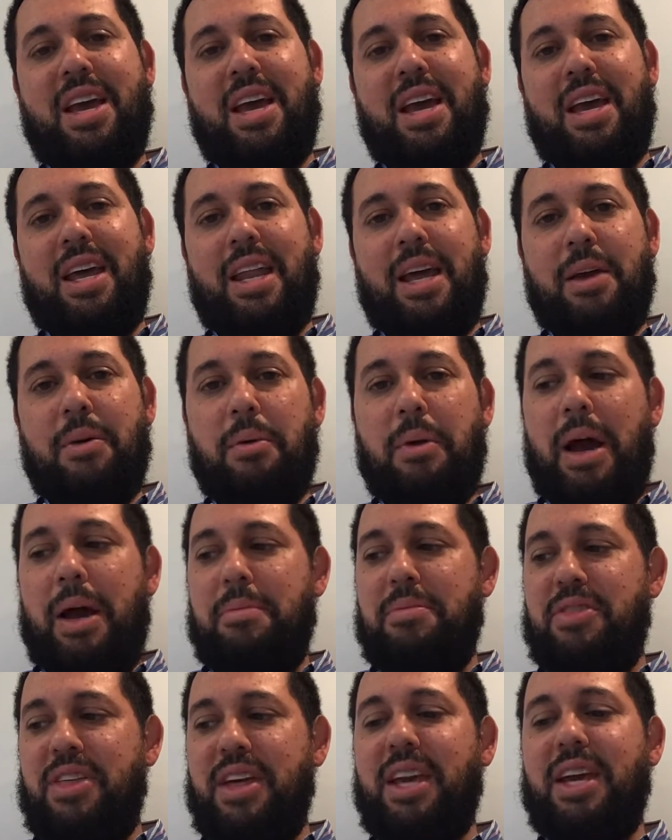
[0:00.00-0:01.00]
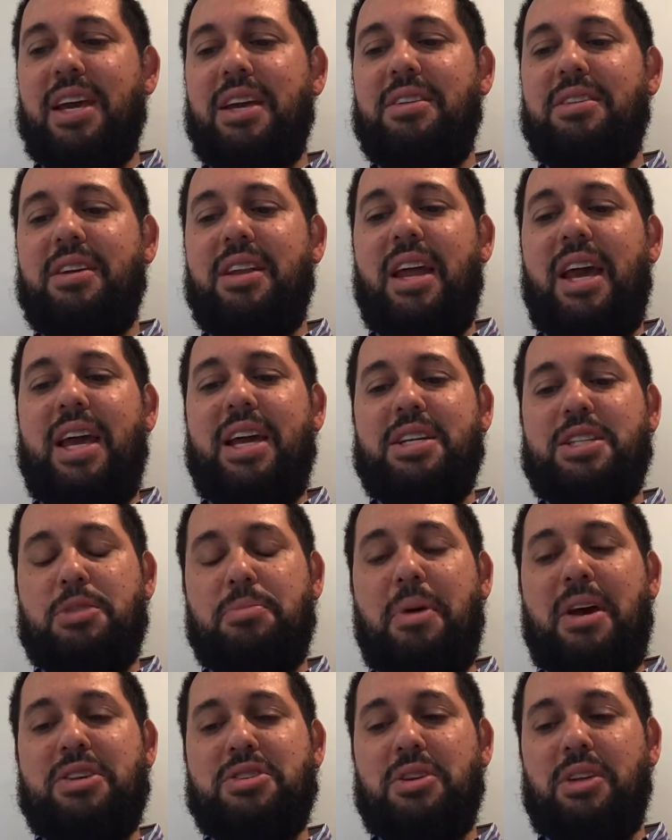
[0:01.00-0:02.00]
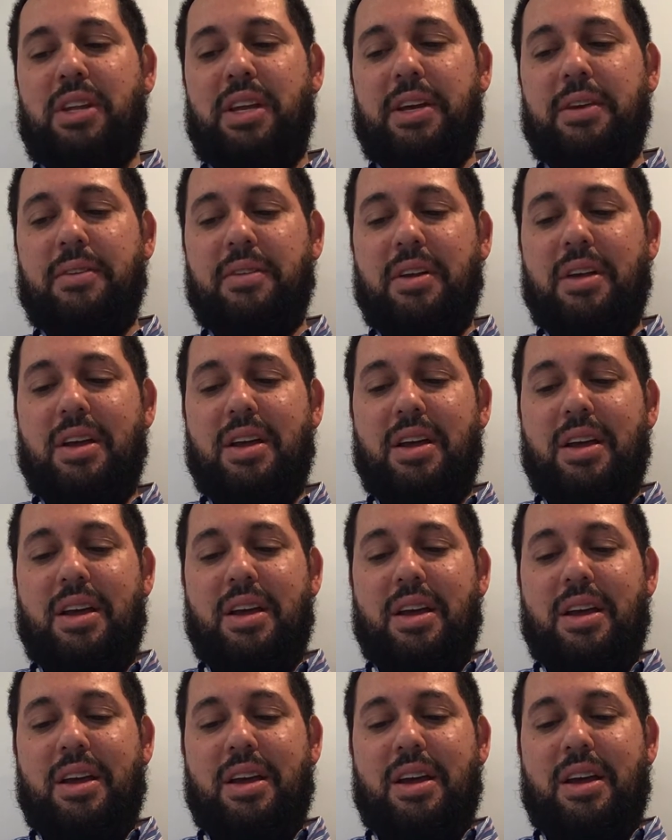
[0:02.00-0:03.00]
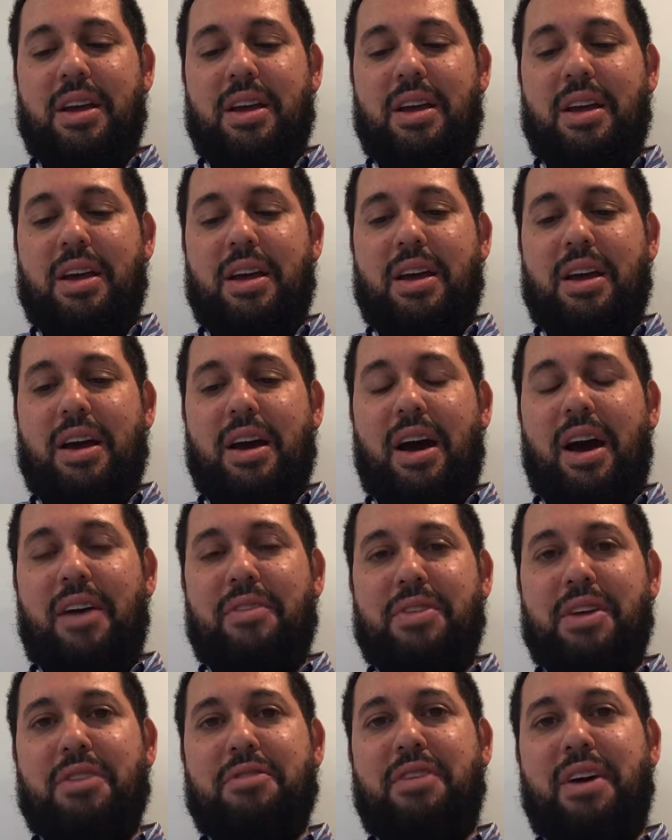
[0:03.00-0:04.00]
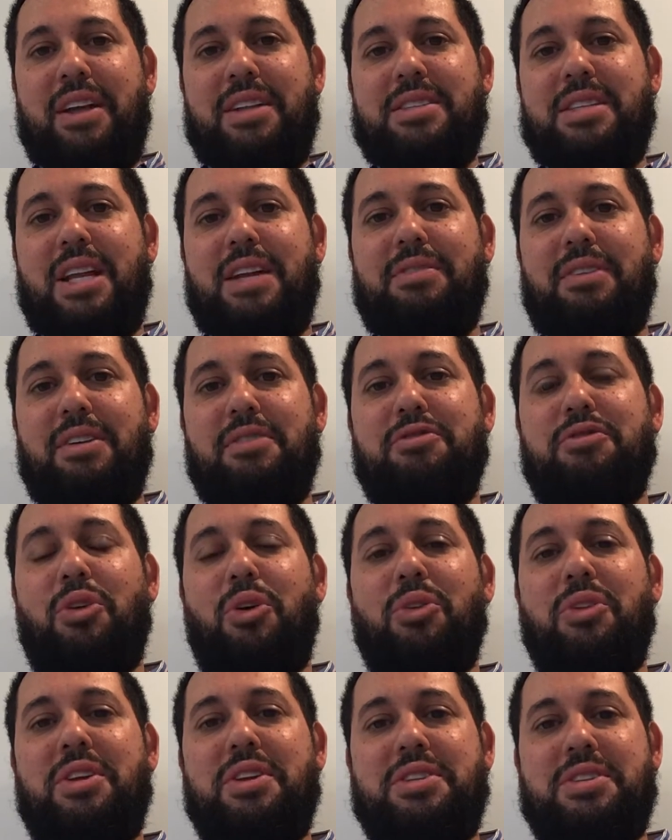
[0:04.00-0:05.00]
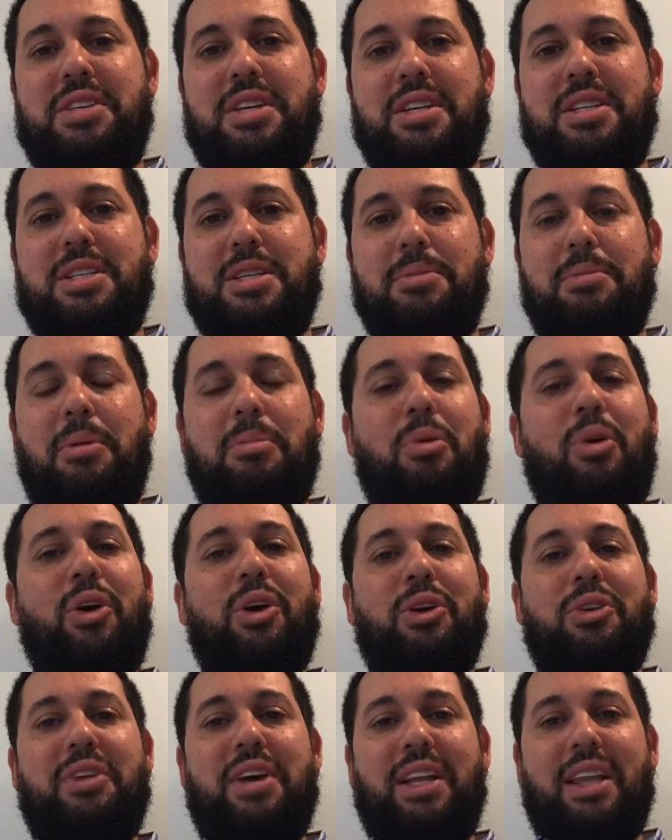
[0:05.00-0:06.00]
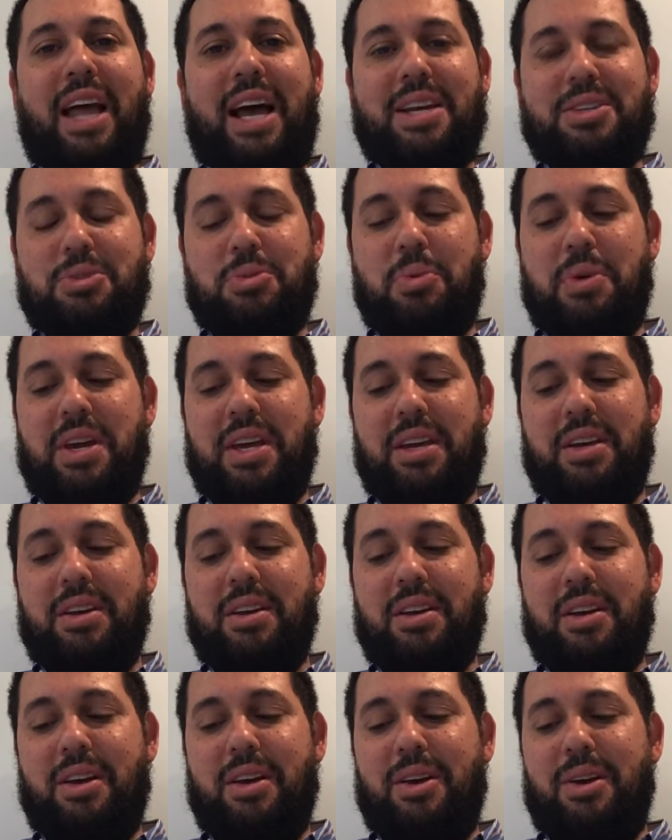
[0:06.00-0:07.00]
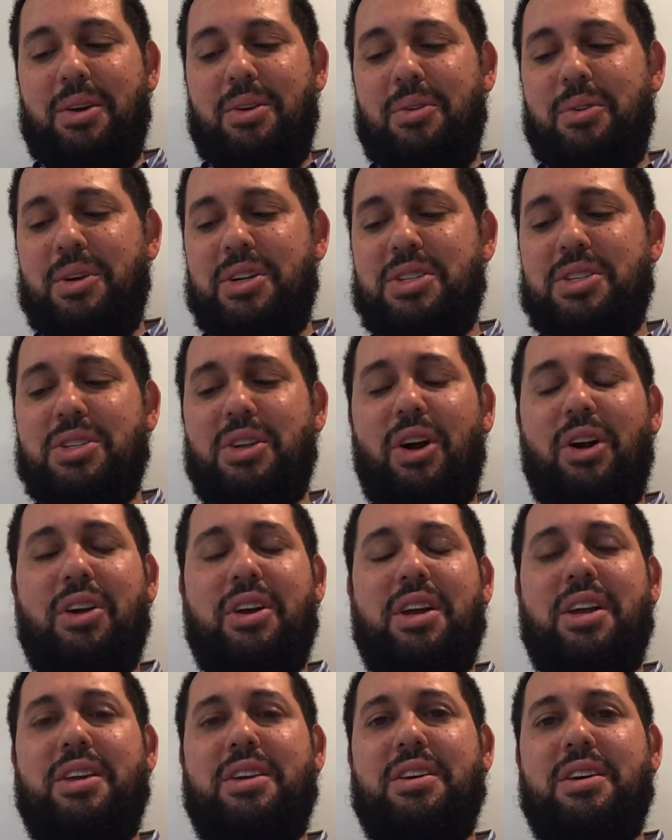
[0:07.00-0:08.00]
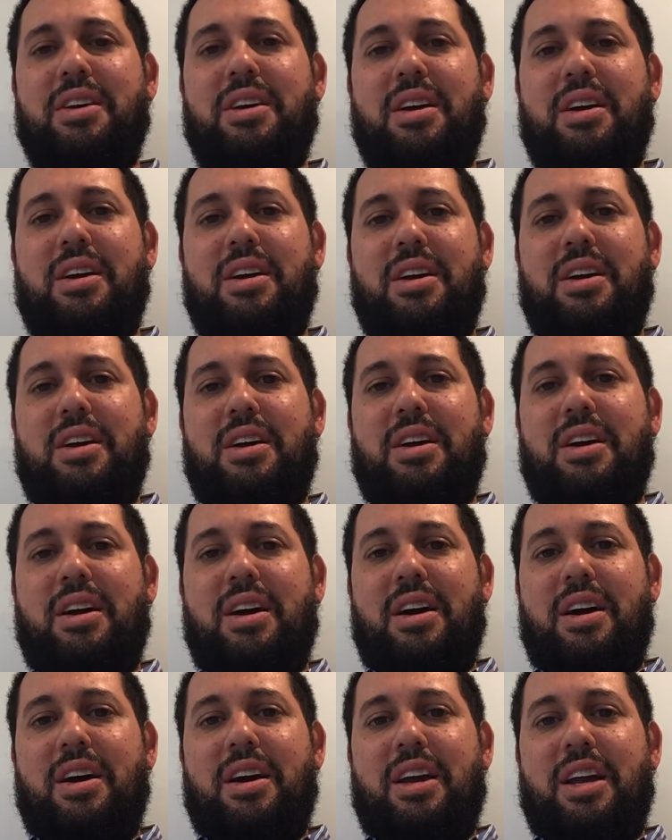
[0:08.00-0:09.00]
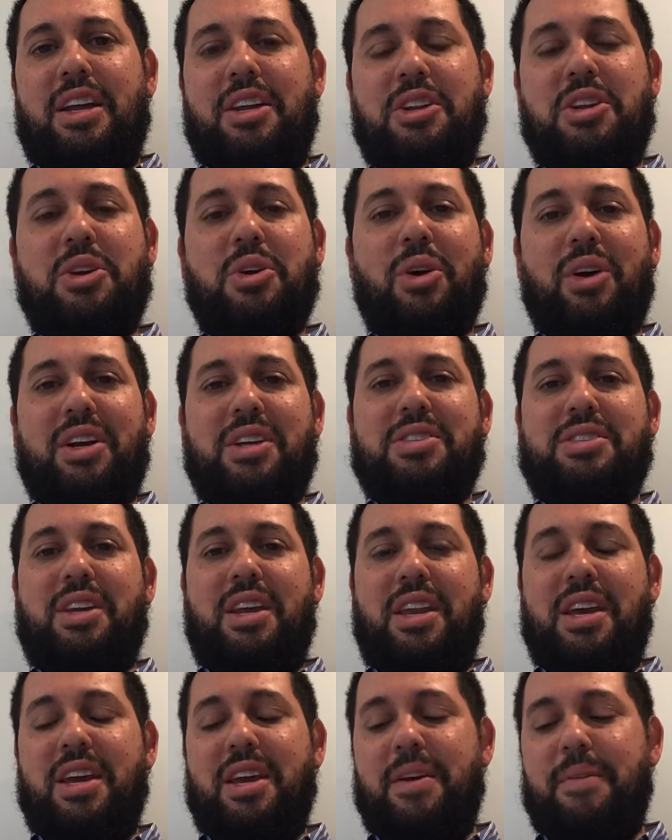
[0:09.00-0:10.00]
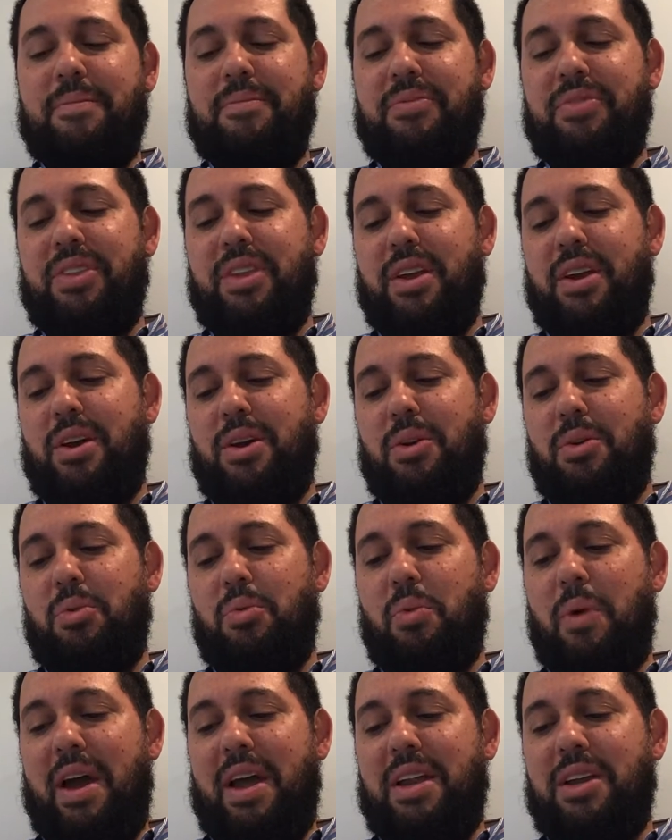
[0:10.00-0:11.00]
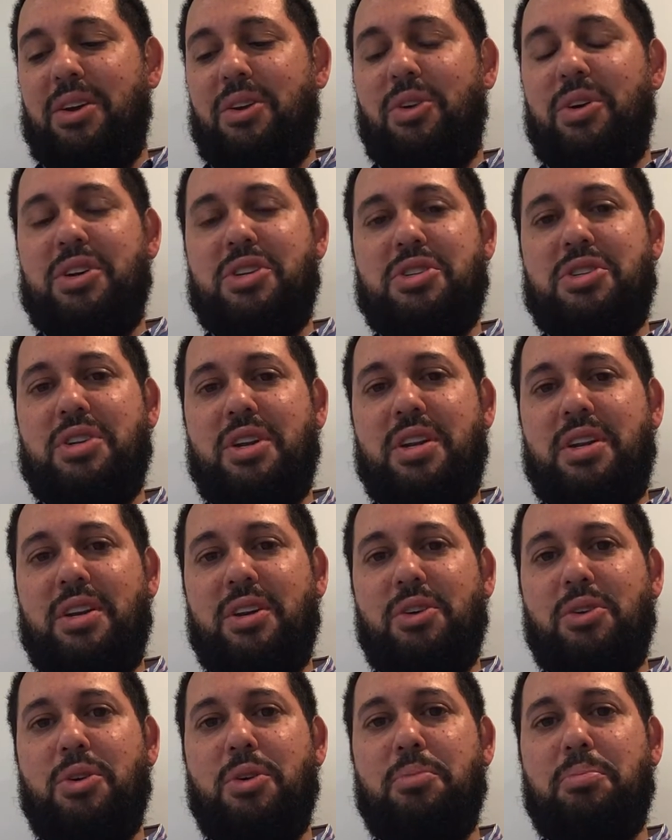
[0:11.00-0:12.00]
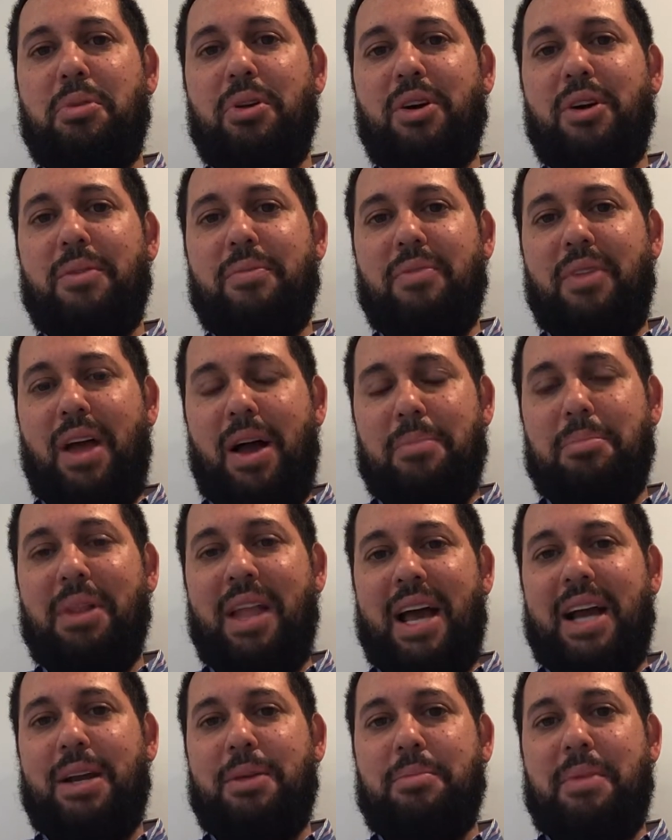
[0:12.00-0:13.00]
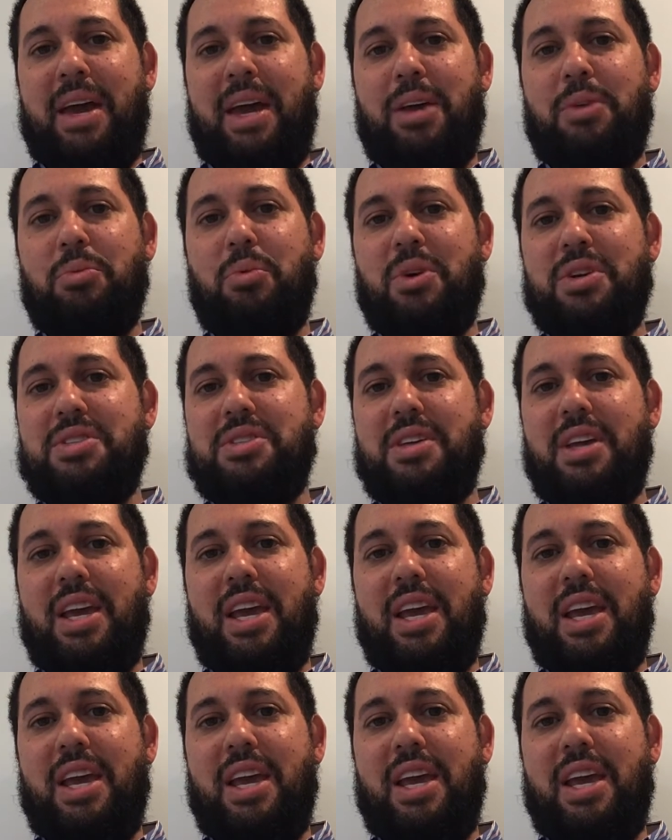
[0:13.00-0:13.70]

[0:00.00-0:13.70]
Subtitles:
And I'm thinking today especially of the events that have unfolded since Memorial Day last week, which started in New York City when Christian Cooper, a black man, was